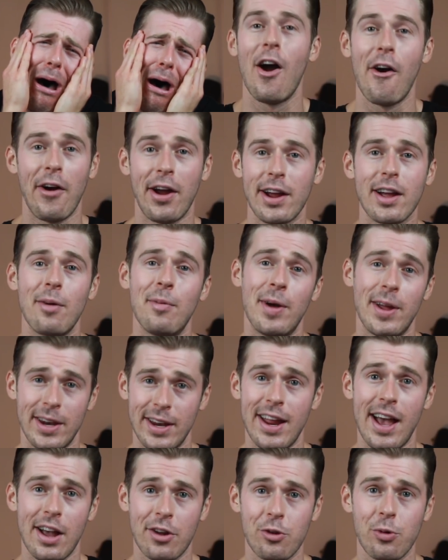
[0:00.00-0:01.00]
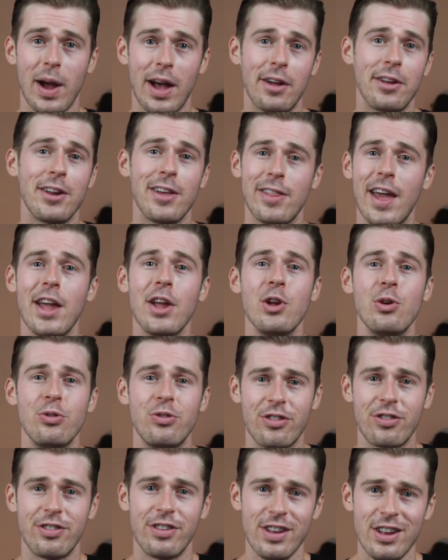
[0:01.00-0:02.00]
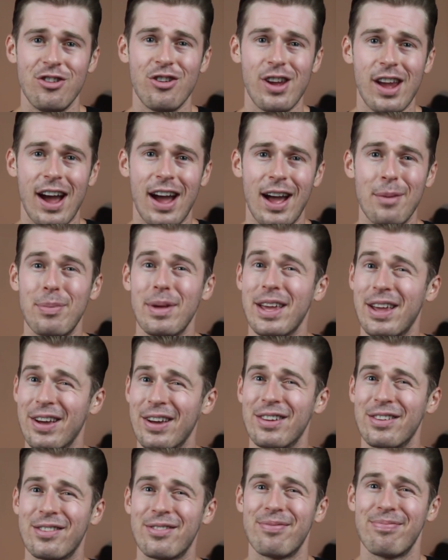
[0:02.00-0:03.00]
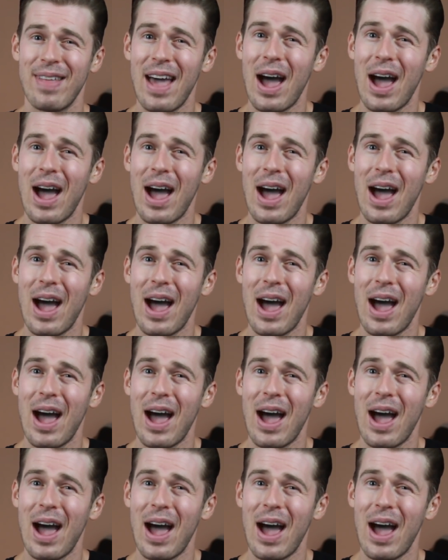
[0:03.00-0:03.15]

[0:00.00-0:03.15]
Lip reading: Alright, come on. In actuality, they used CGI because